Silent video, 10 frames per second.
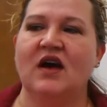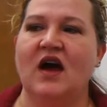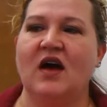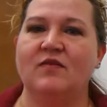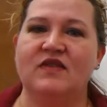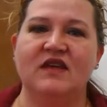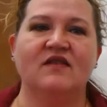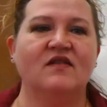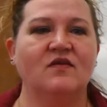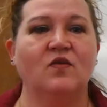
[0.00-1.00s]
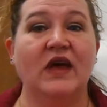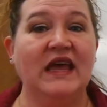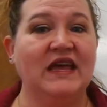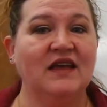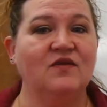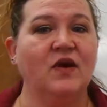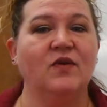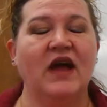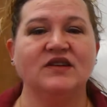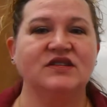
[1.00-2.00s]
this week is where
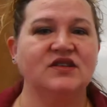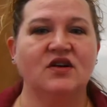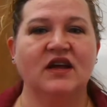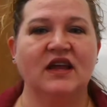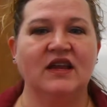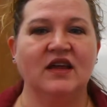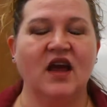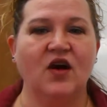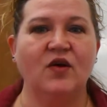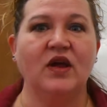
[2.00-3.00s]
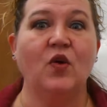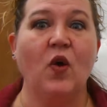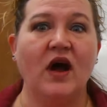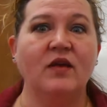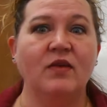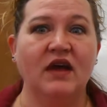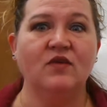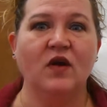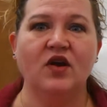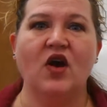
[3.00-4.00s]
we actually start getting into coding quite a bit,
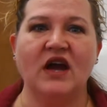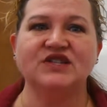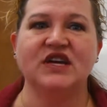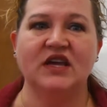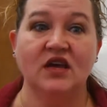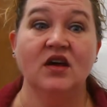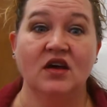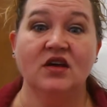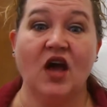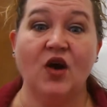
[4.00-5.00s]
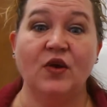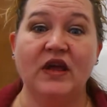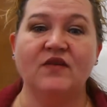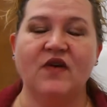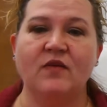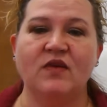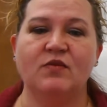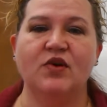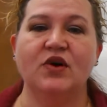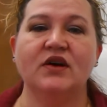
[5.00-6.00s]
where you're actually coding from the
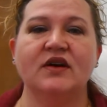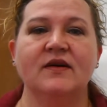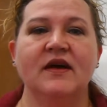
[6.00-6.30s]
book.